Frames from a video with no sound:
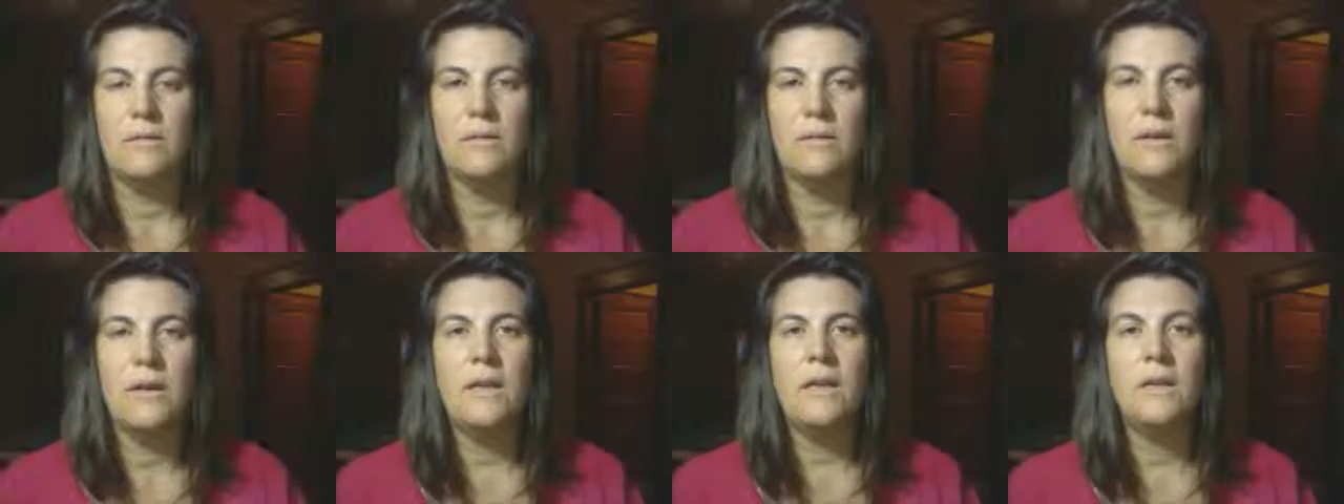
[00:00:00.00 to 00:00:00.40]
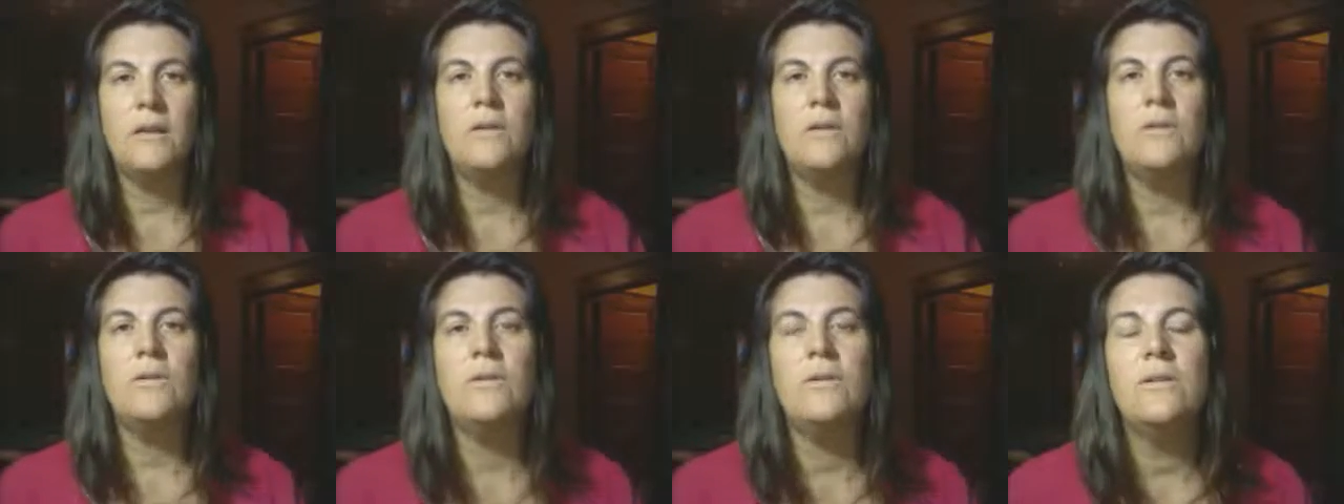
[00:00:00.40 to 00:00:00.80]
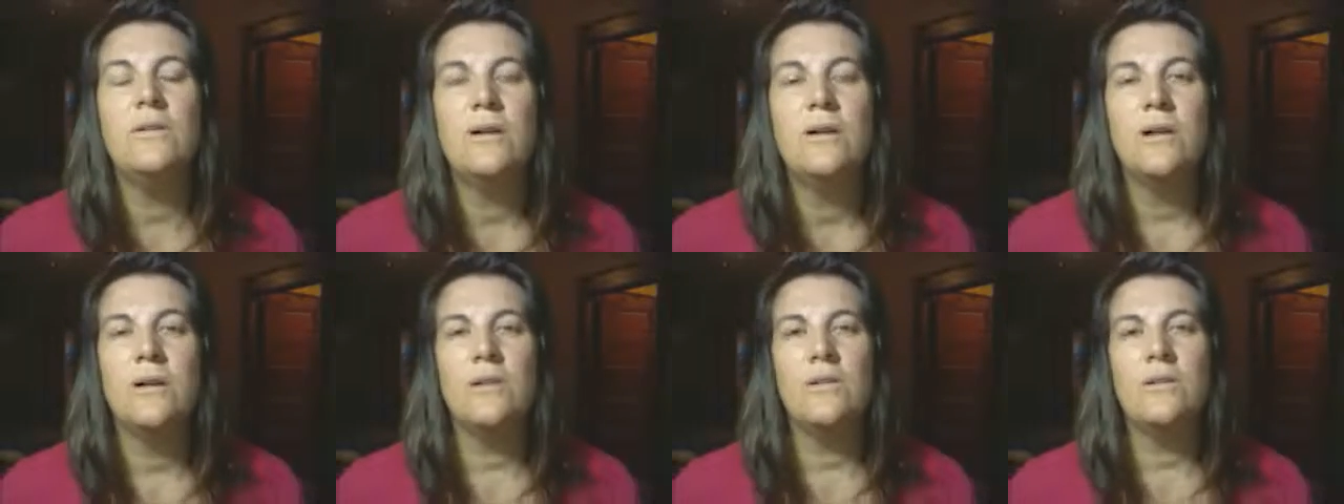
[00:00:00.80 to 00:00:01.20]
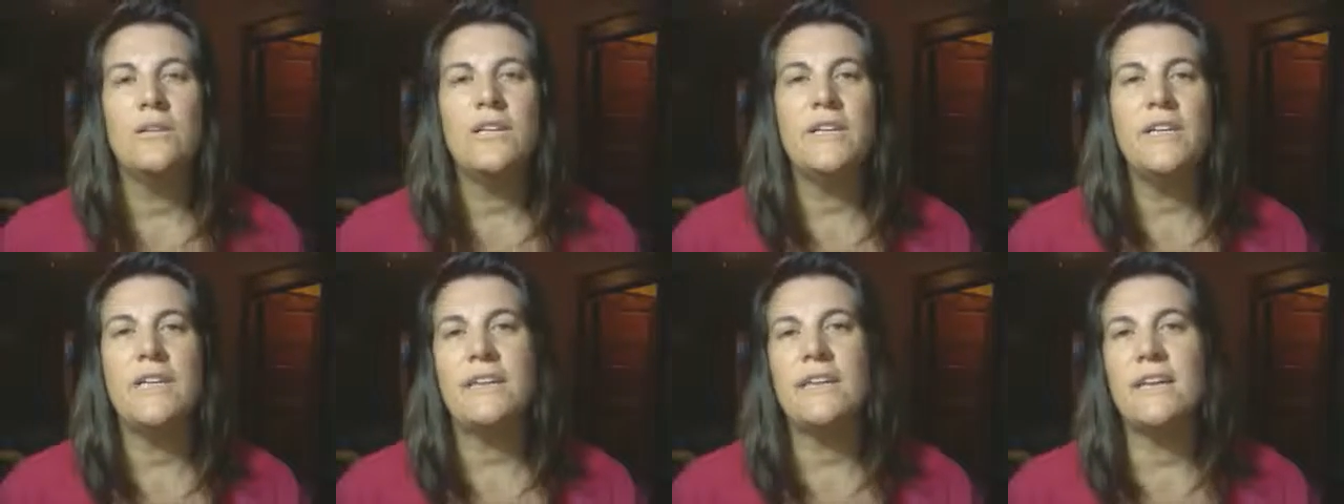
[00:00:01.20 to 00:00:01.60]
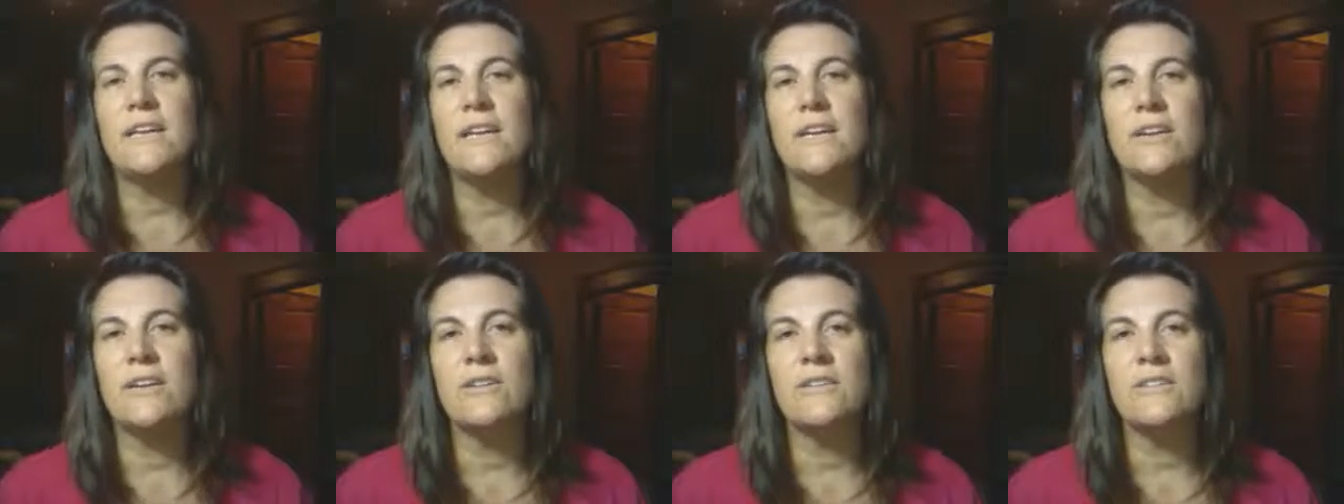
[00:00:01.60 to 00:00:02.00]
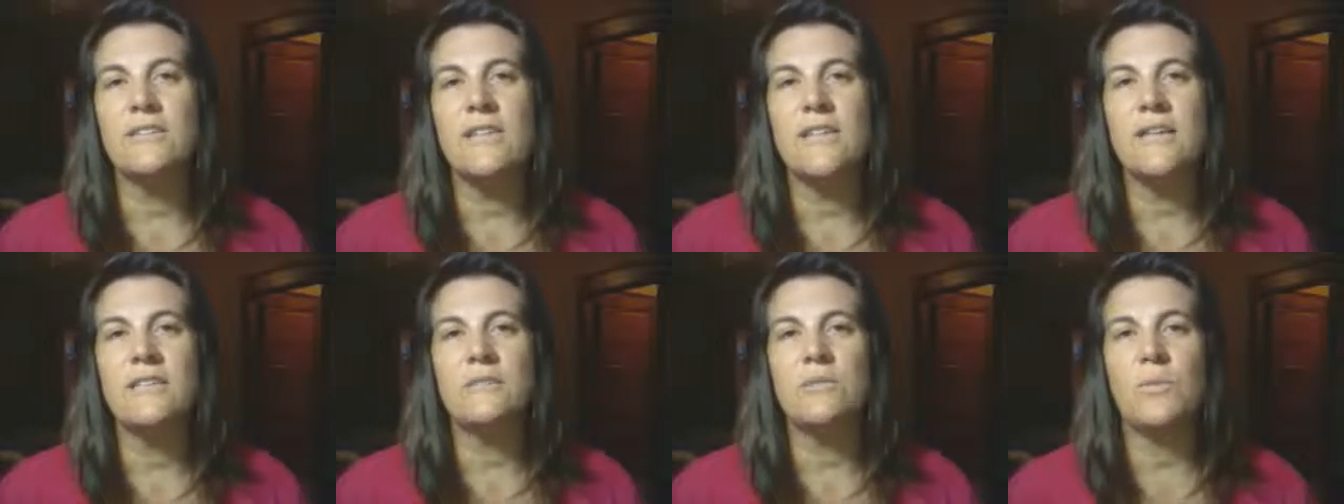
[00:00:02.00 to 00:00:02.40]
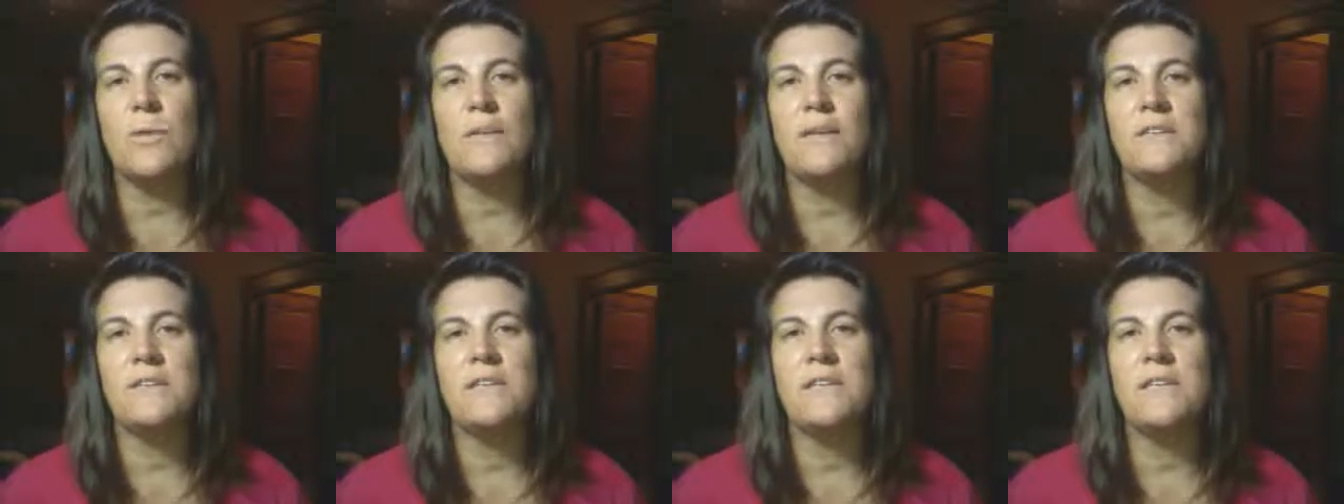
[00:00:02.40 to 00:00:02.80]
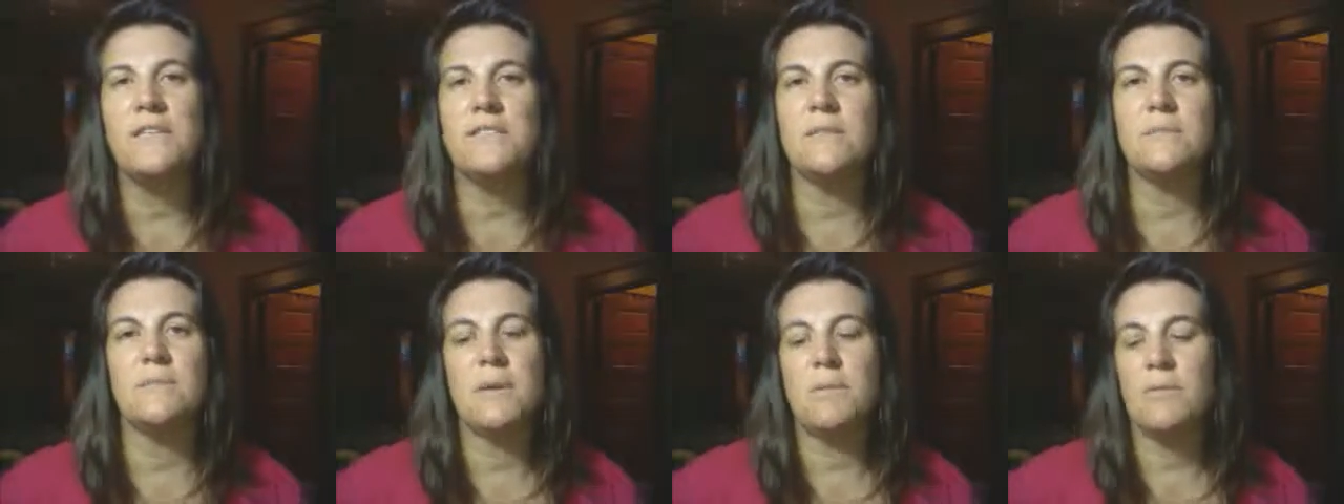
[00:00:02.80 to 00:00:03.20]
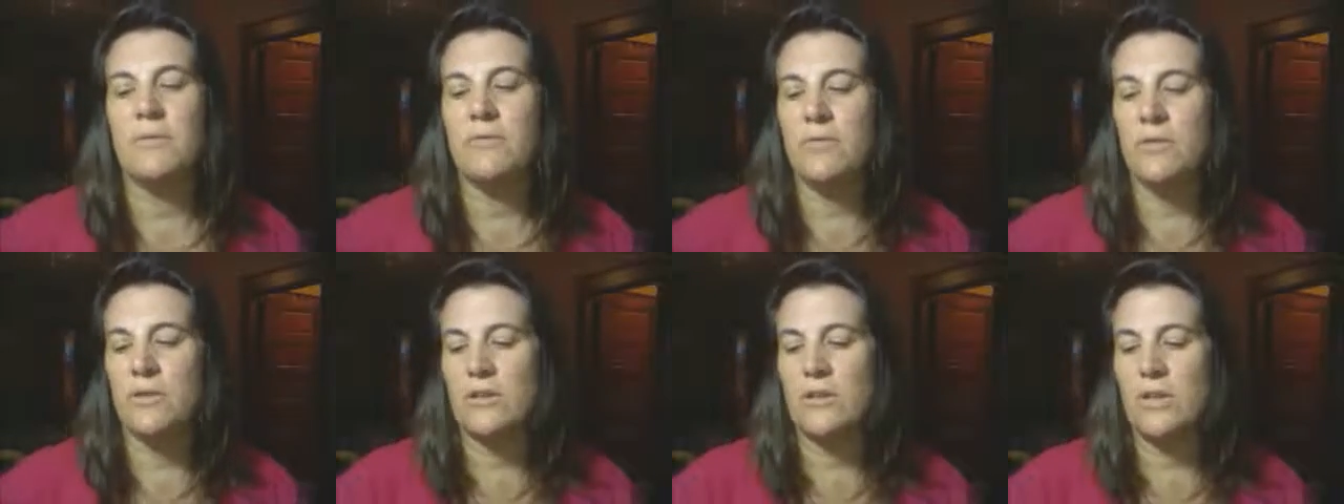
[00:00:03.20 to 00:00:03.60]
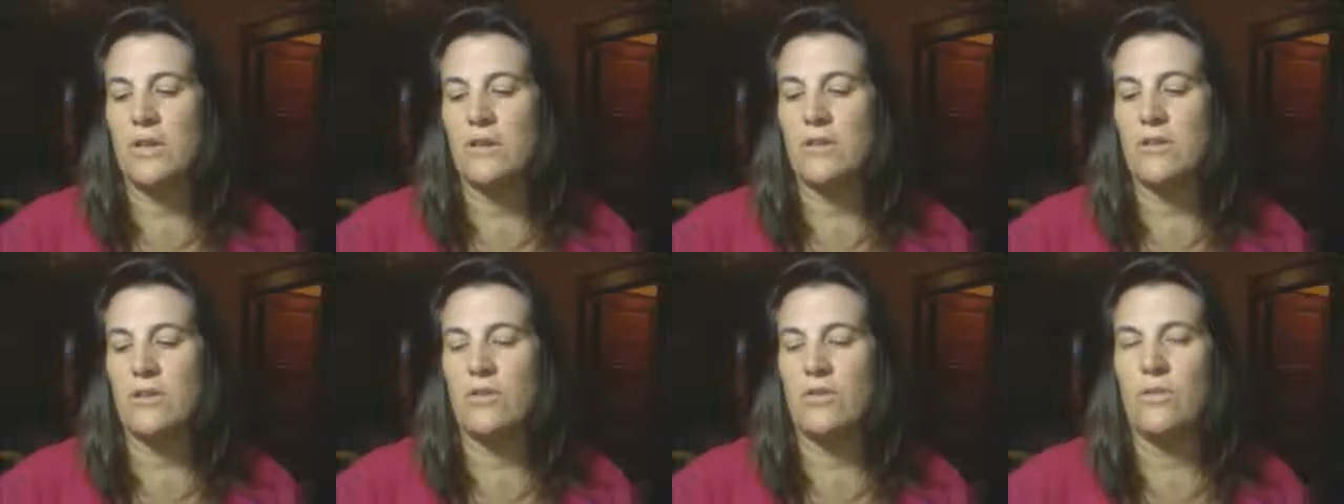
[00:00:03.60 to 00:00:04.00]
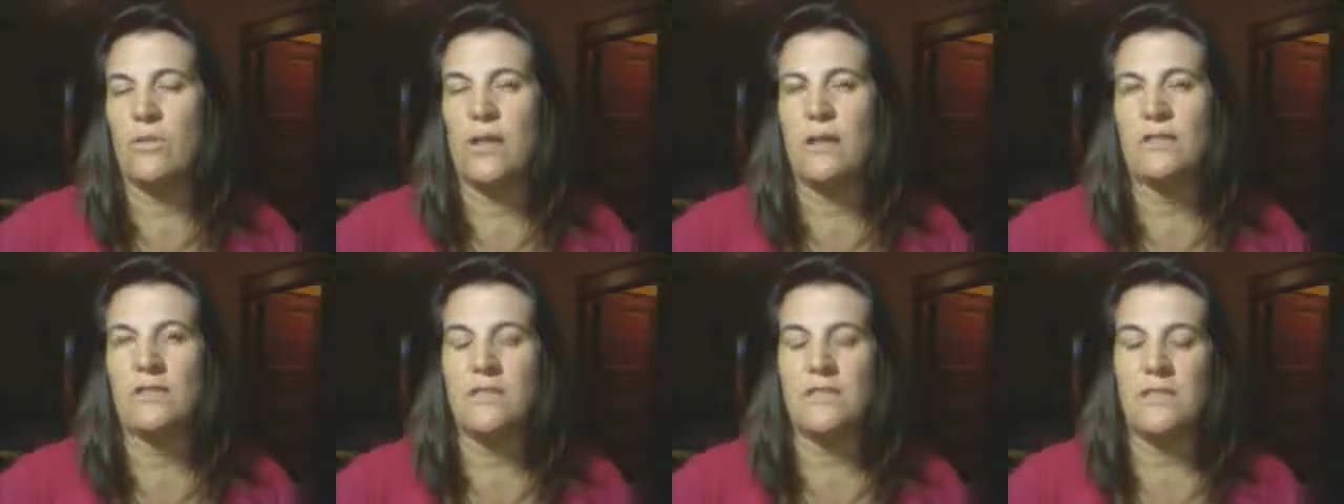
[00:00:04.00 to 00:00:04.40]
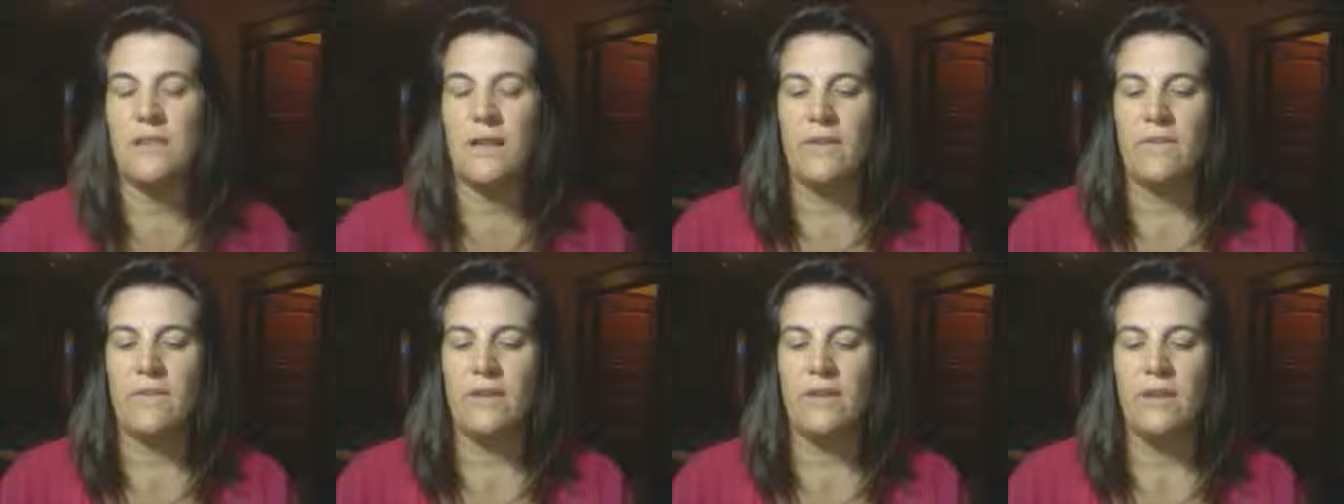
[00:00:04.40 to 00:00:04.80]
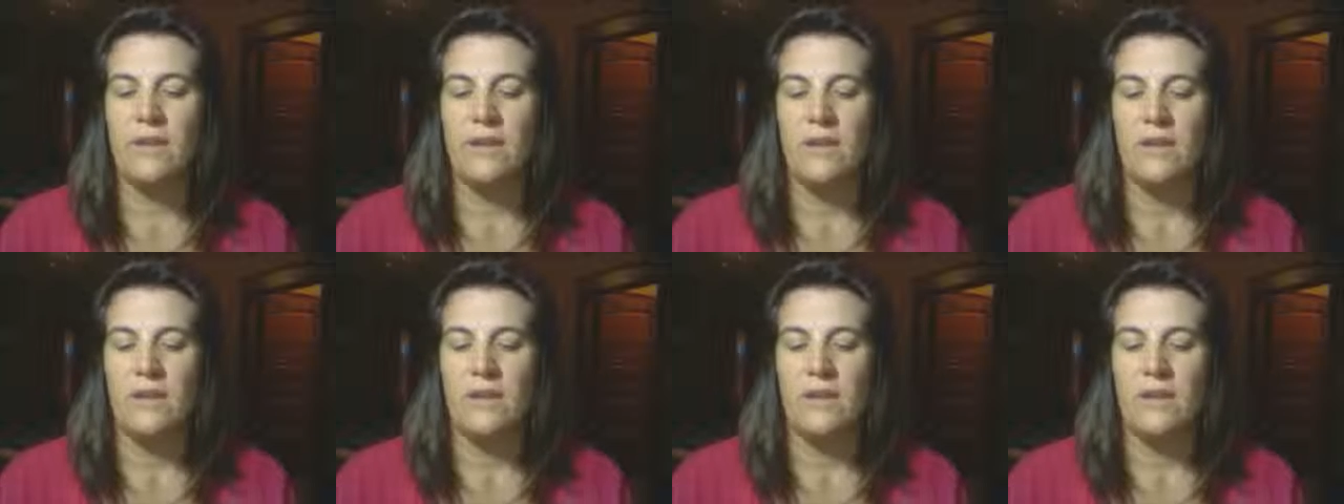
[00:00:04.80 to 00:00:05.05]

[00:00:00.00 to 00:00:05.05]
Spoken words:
Hello, Luna Neela here. Today's Wednesday, September 14th, 2011.